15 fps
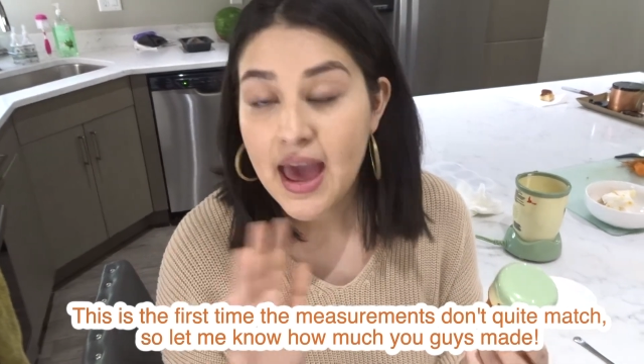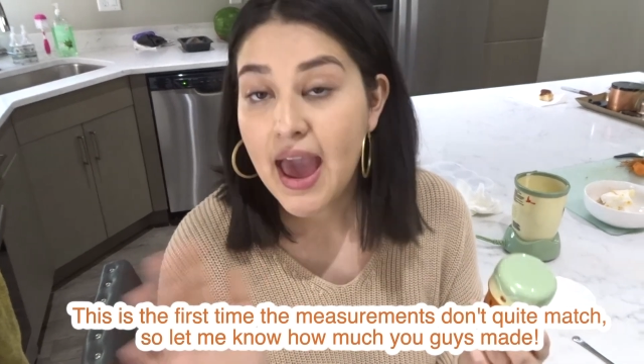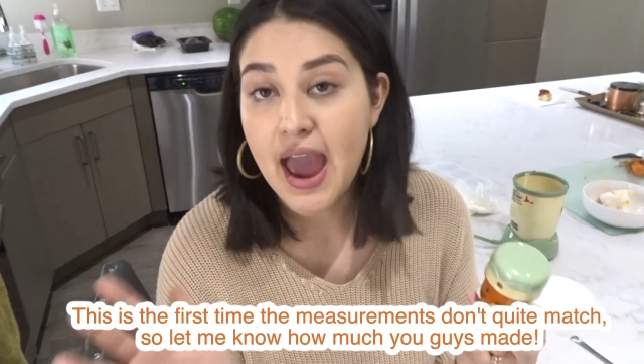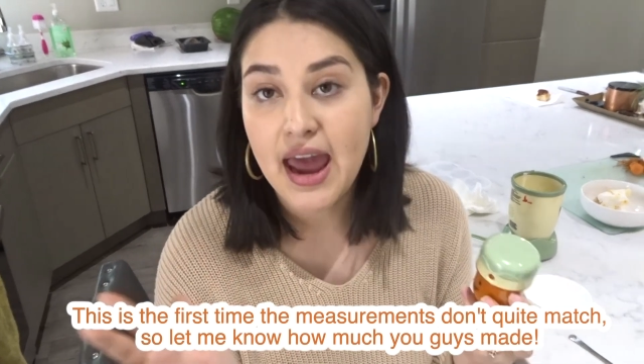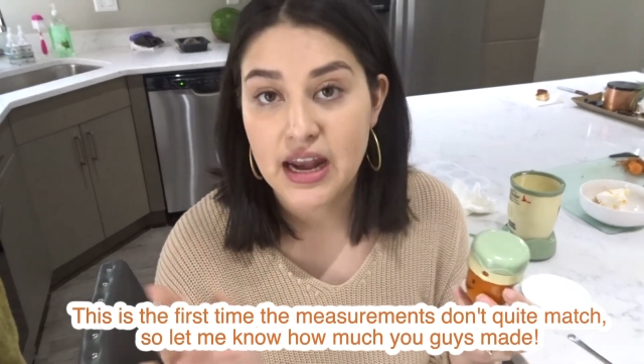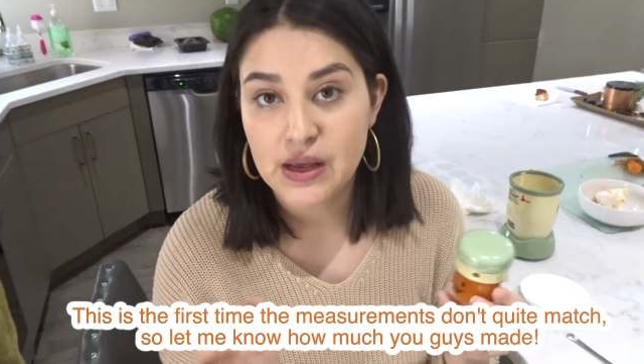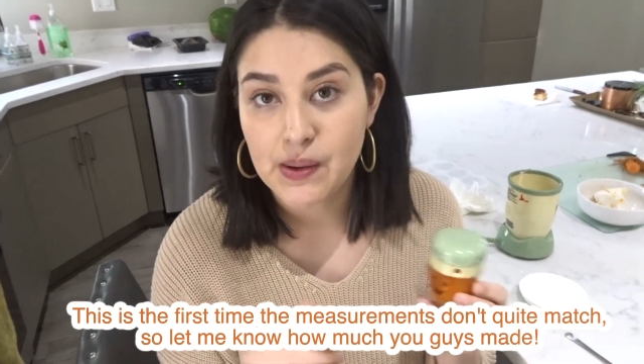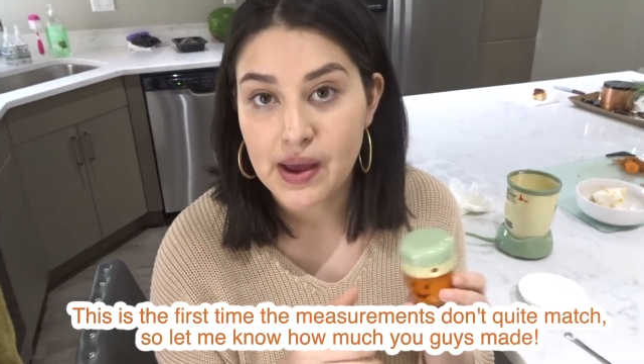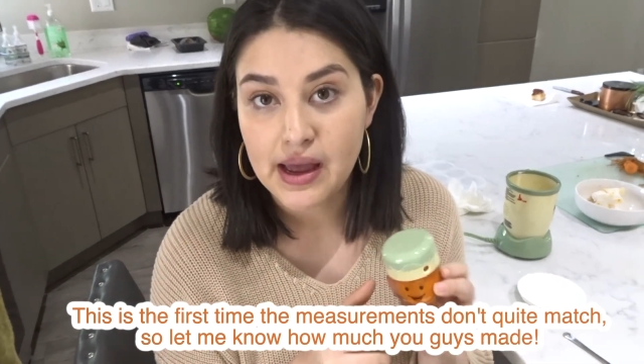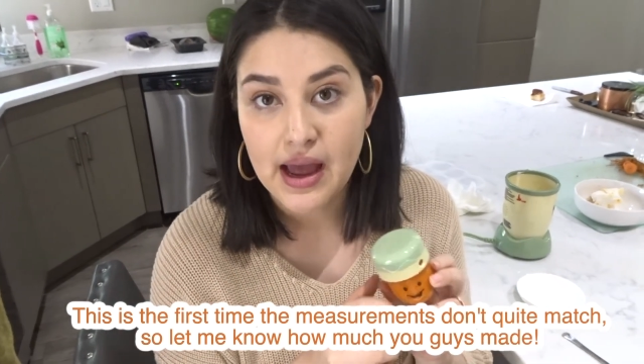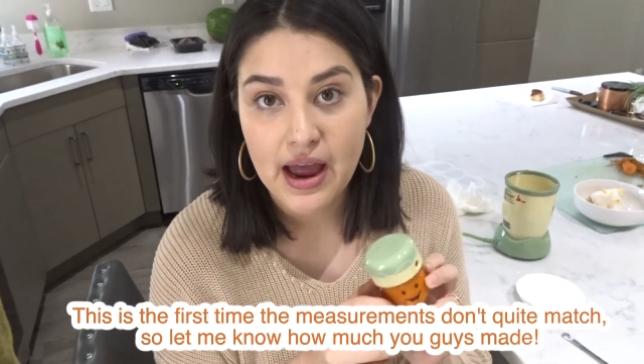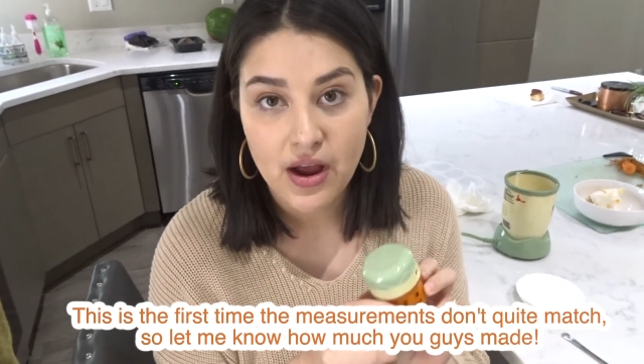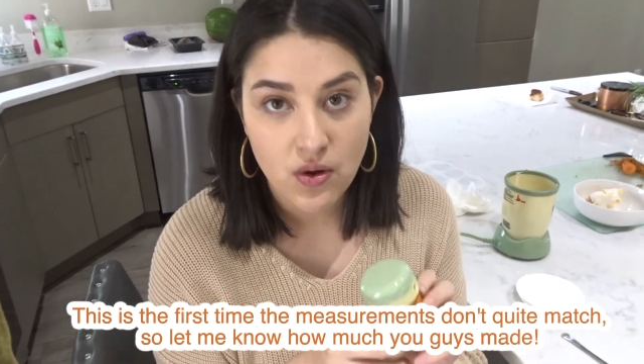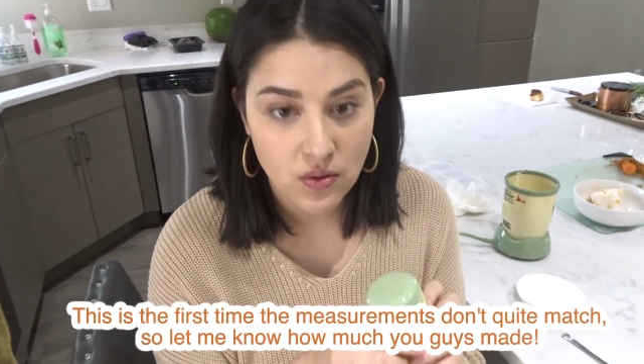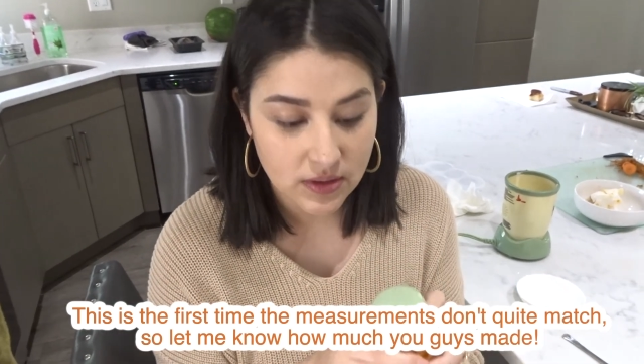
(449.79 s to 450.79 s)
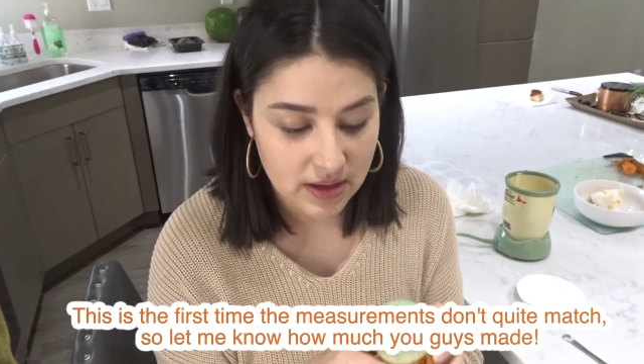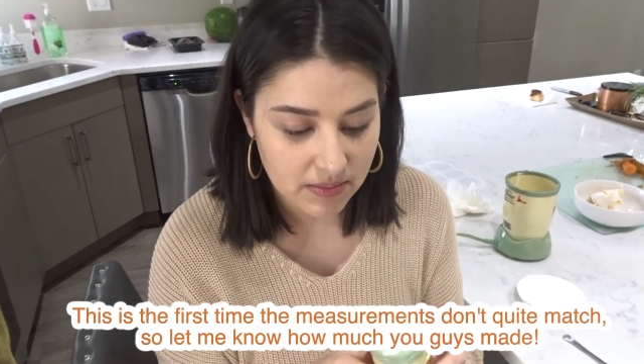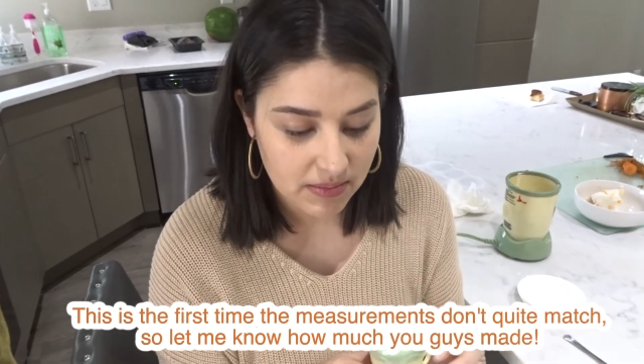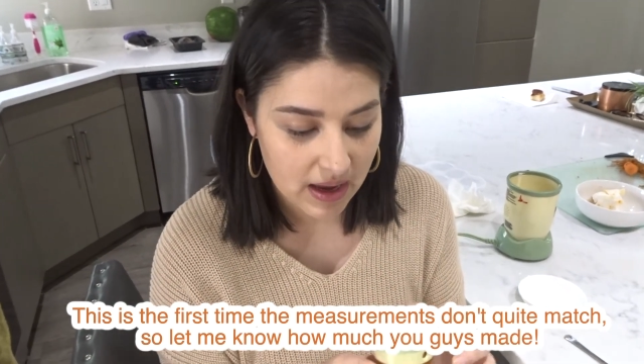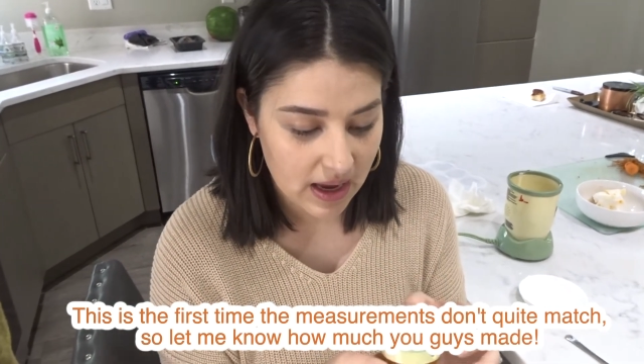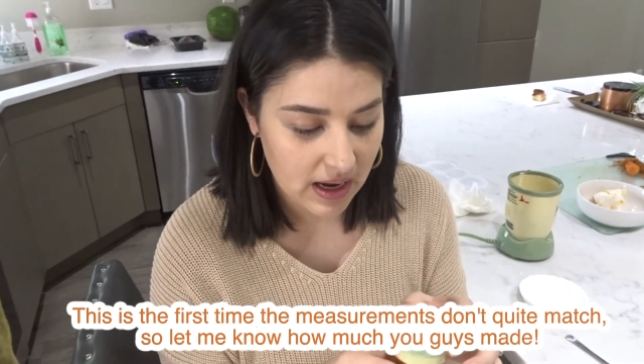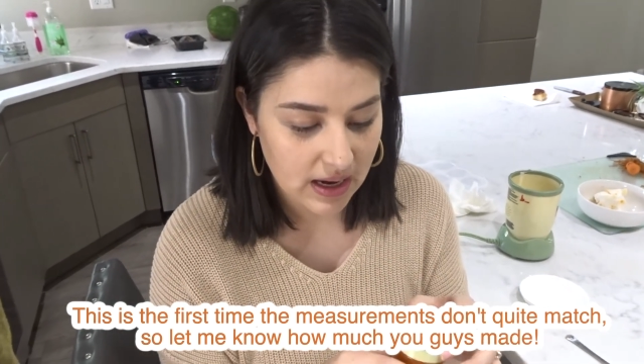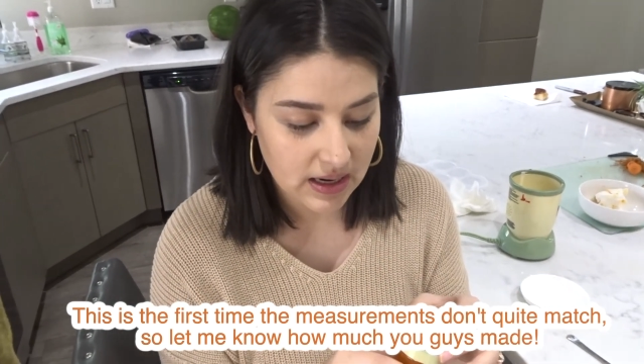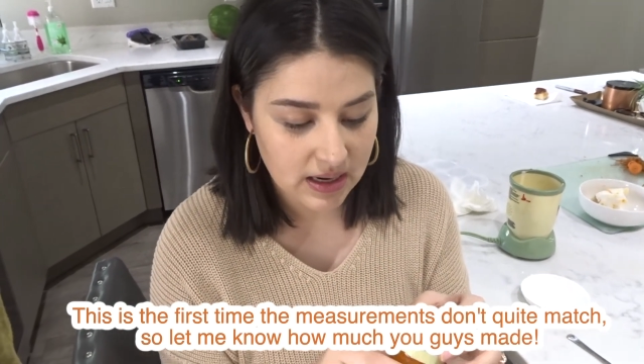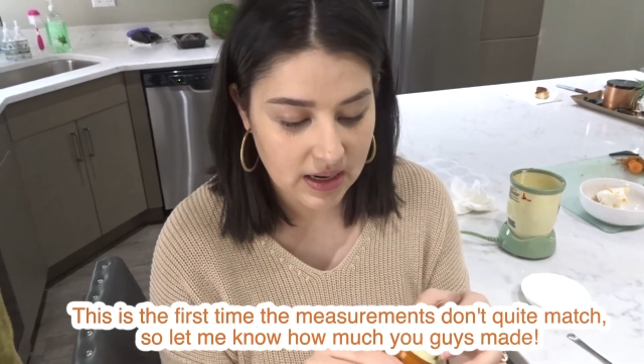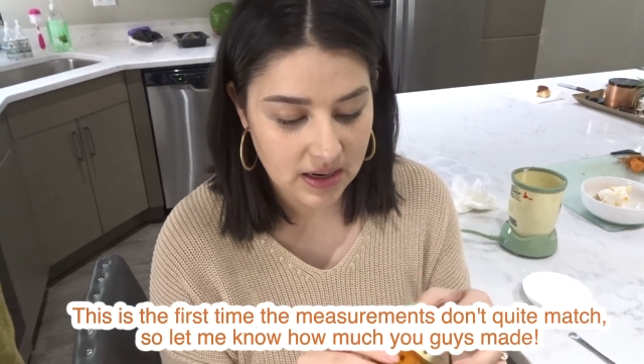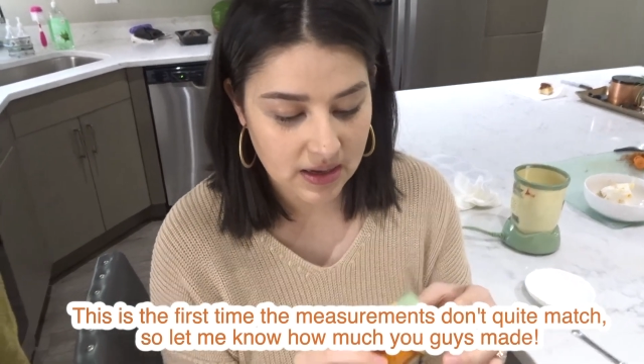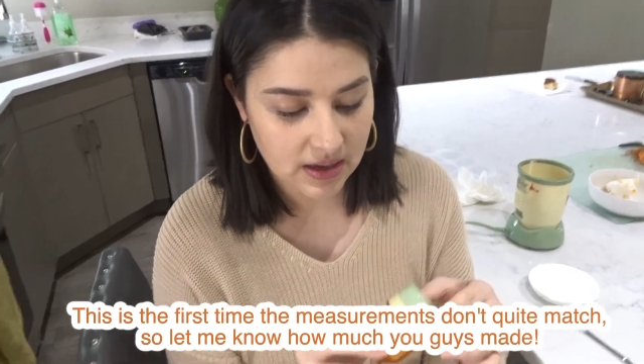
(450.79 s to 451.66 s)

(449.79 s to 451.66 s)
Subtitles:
Anyway, I only made